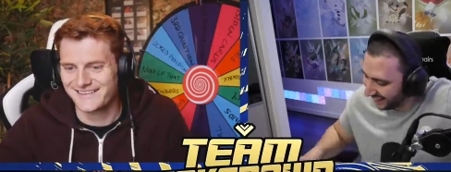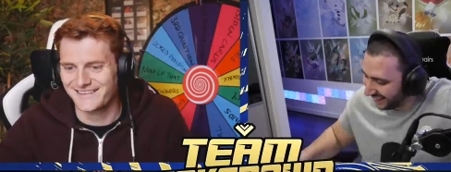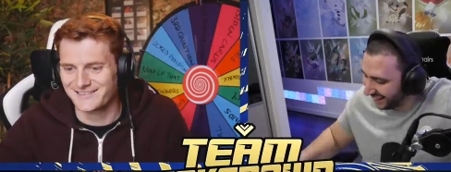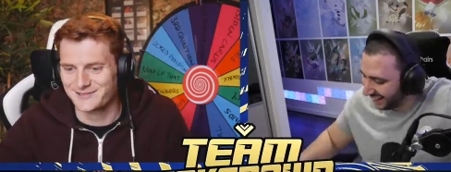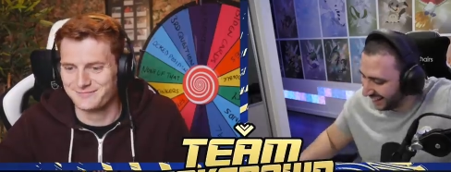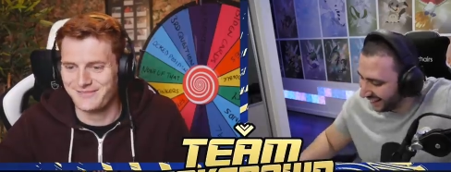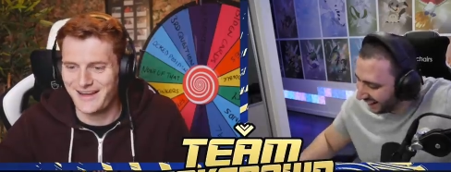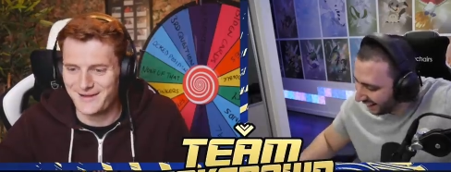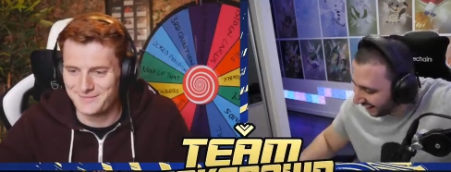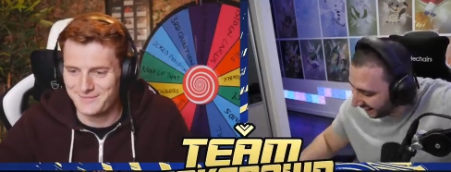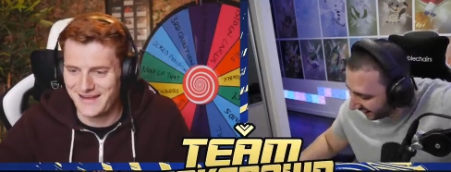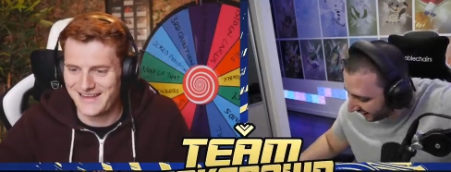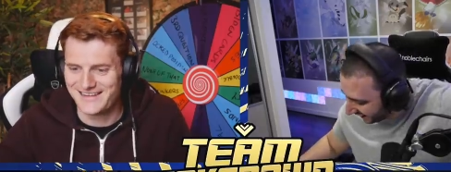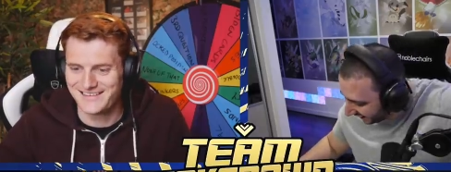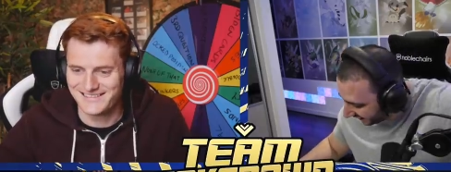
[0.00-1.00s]
Speaker 1: Doesn't matter,
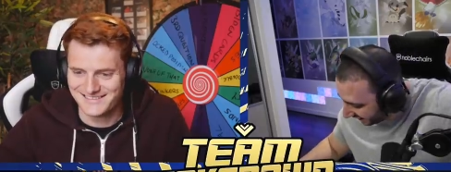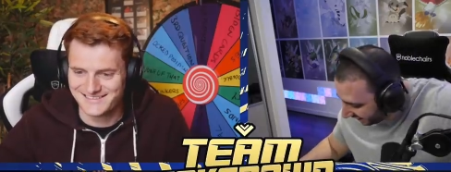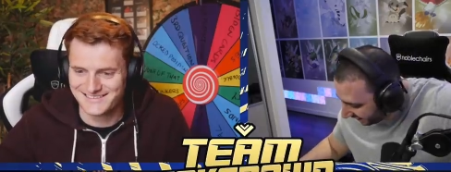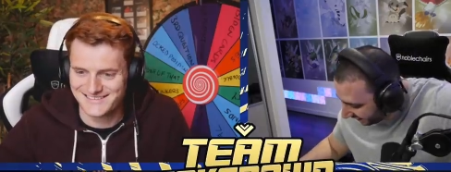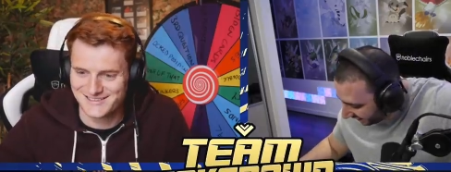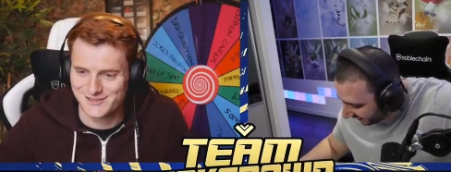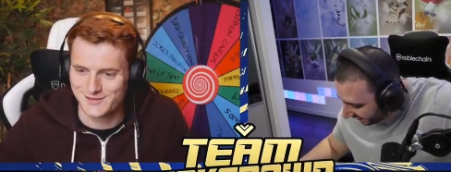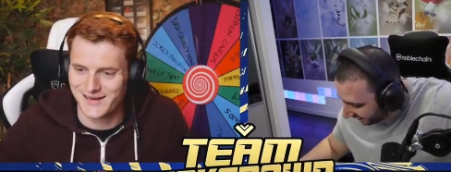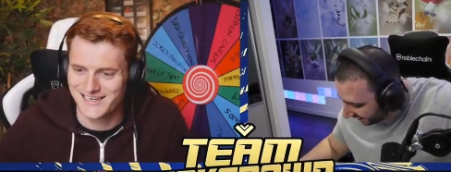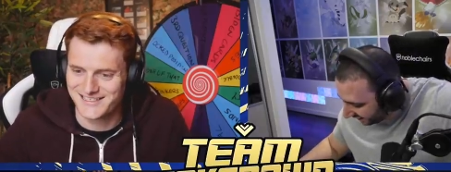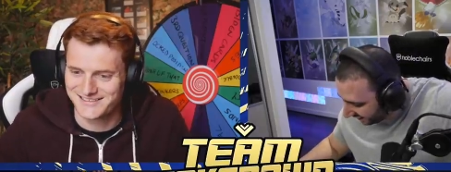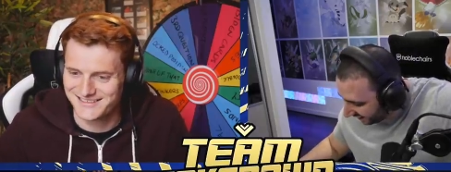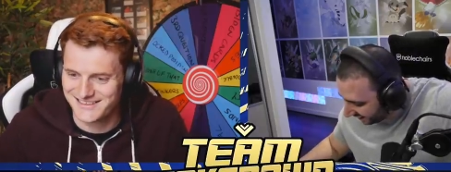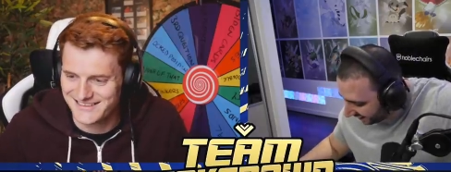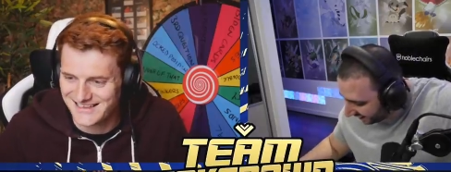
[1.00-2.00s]
mate. It's trash
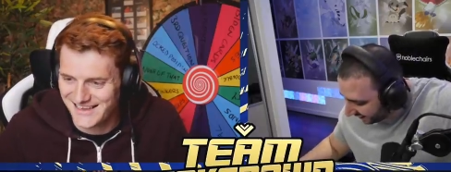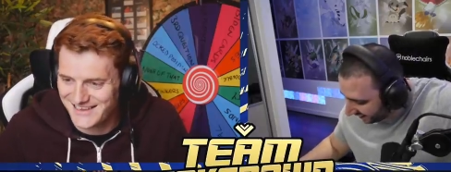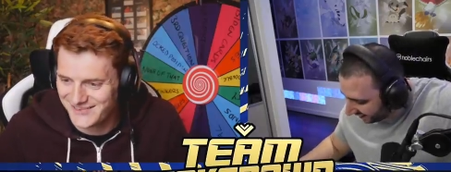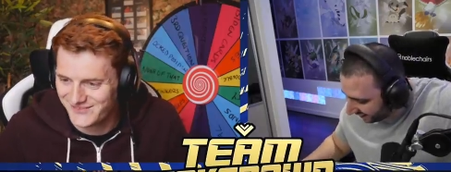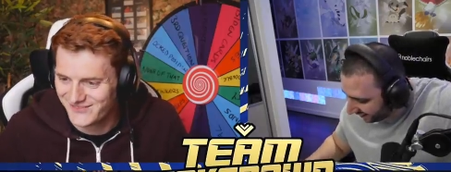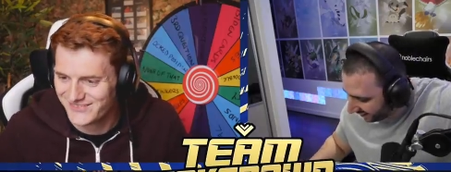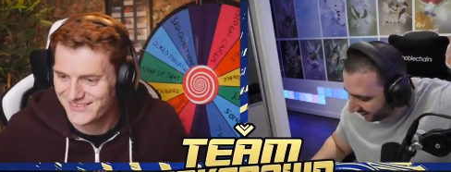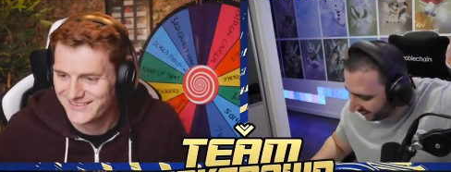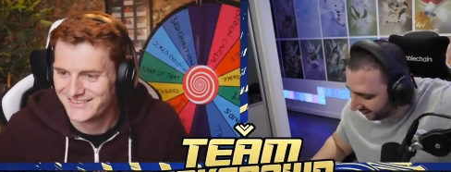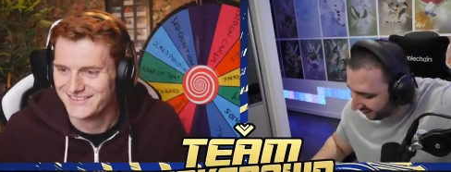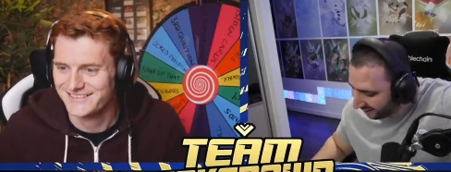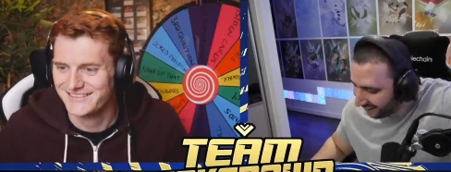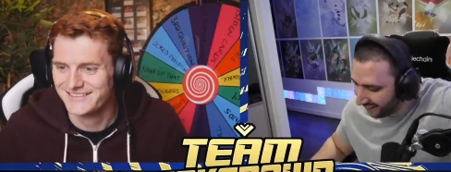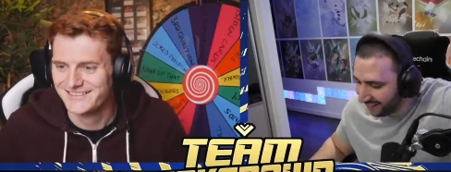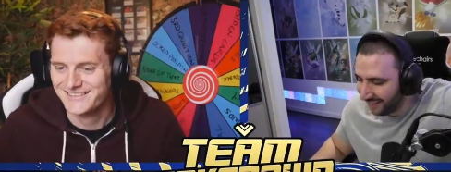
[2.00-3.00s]
on the game.
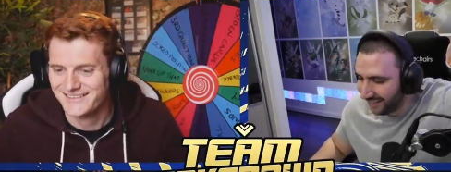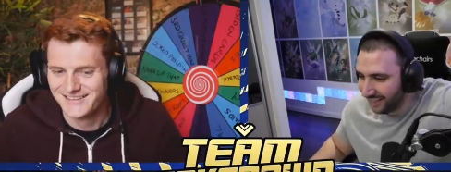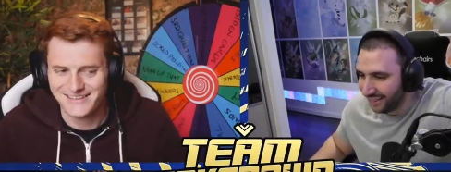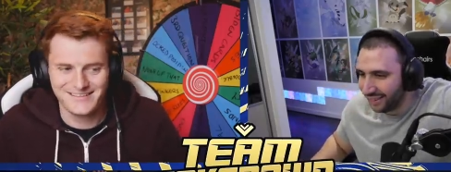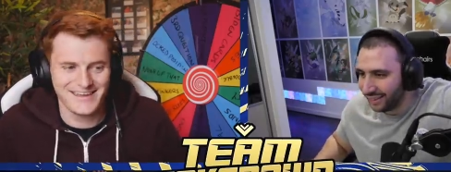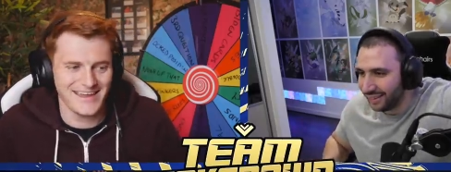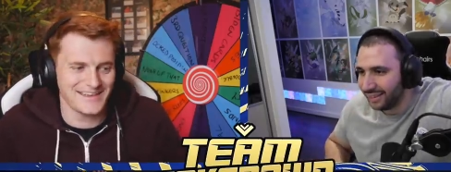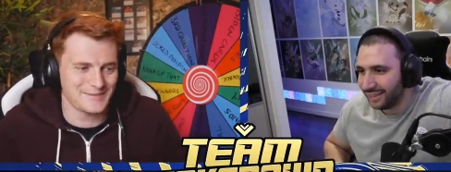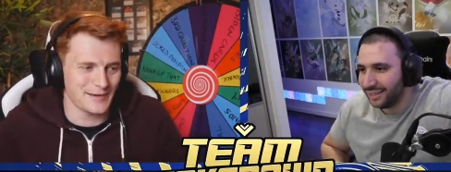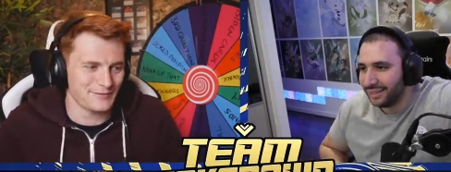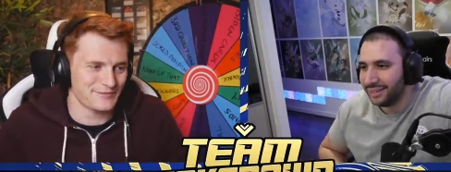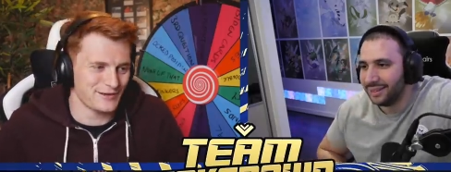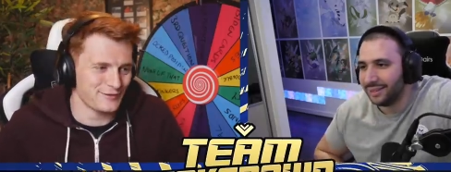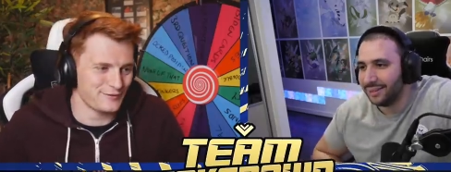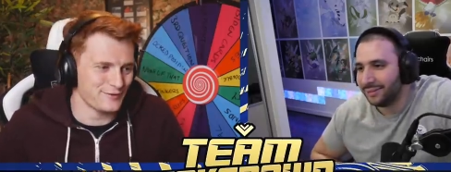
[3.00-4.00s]
Who cares about
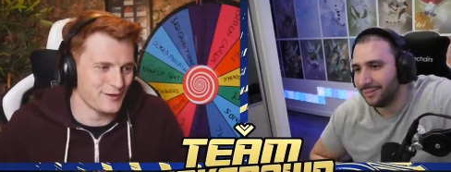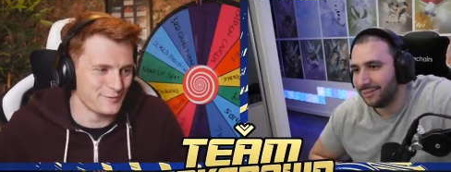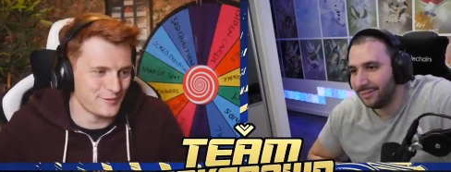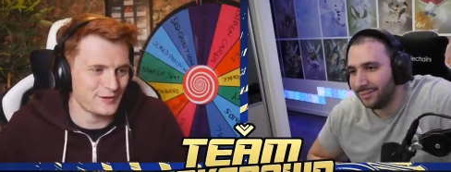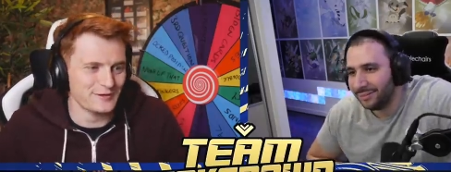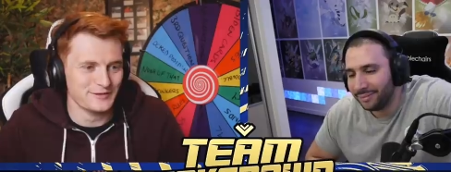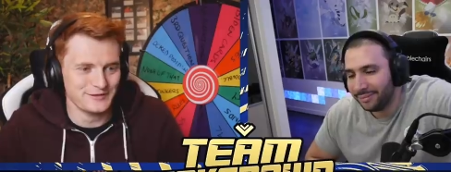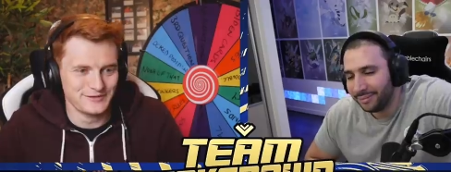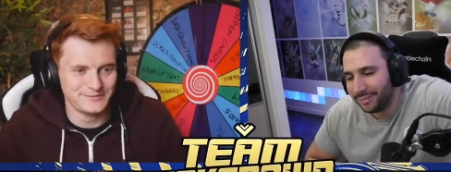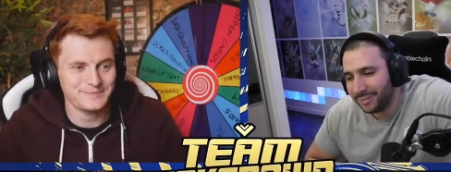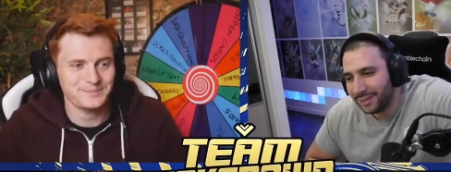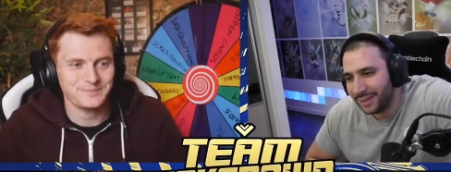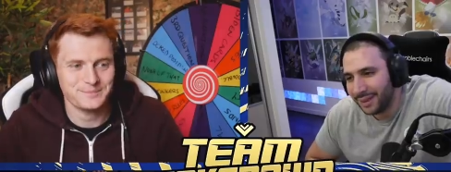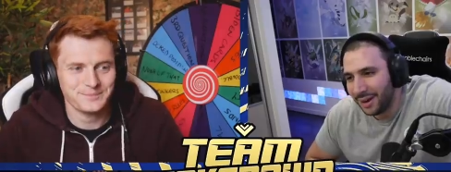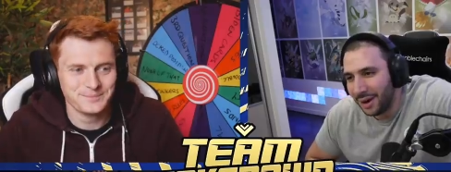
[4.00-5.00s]
real football?
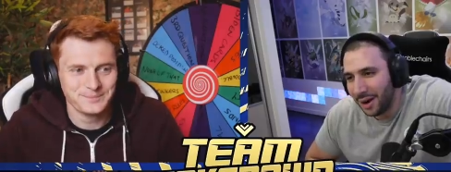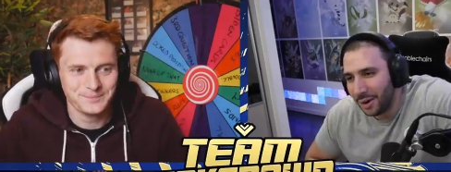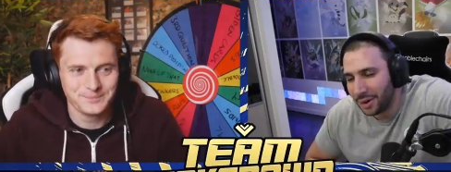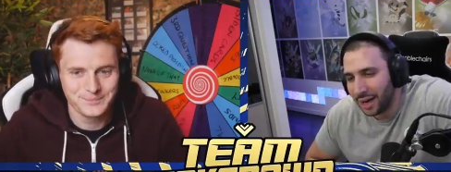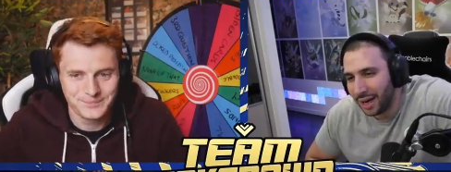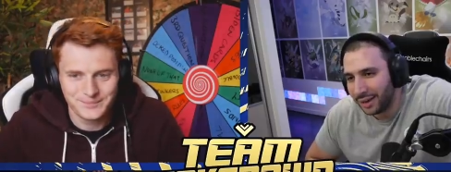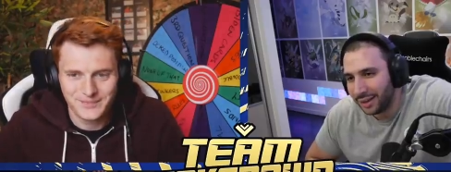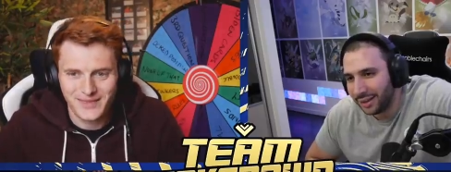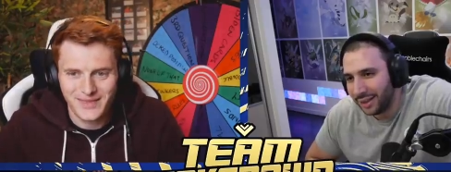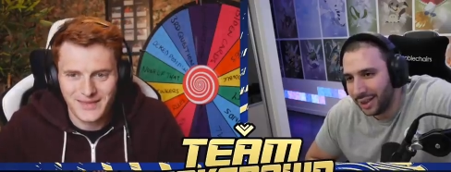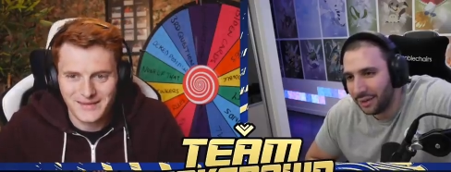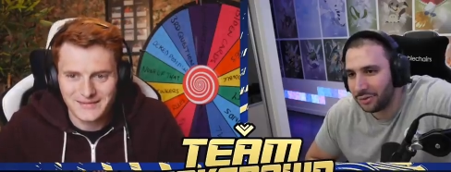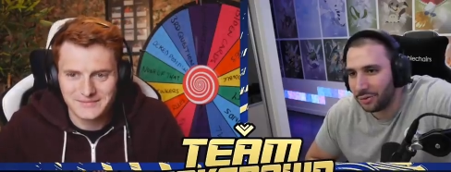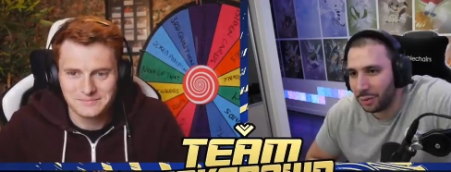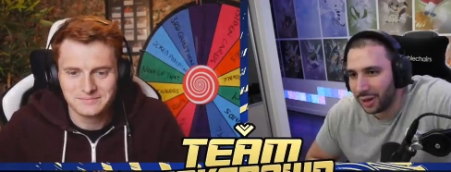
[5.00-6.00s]
Speaker 2: Okay,
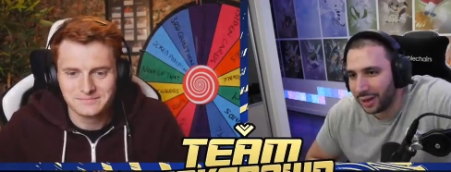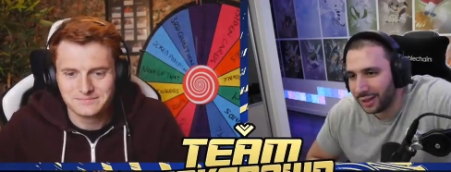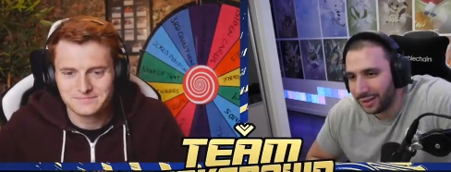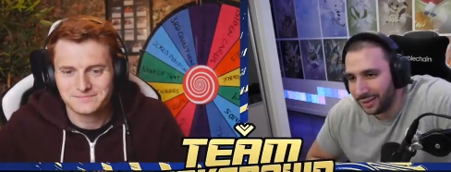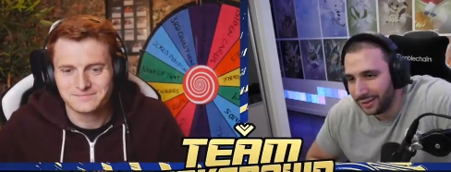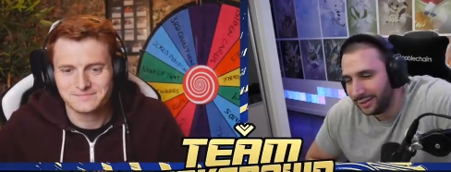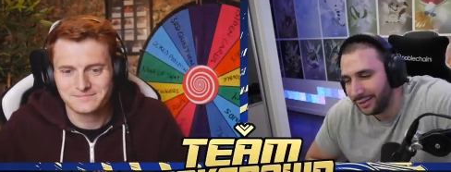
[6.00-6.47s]
left wing.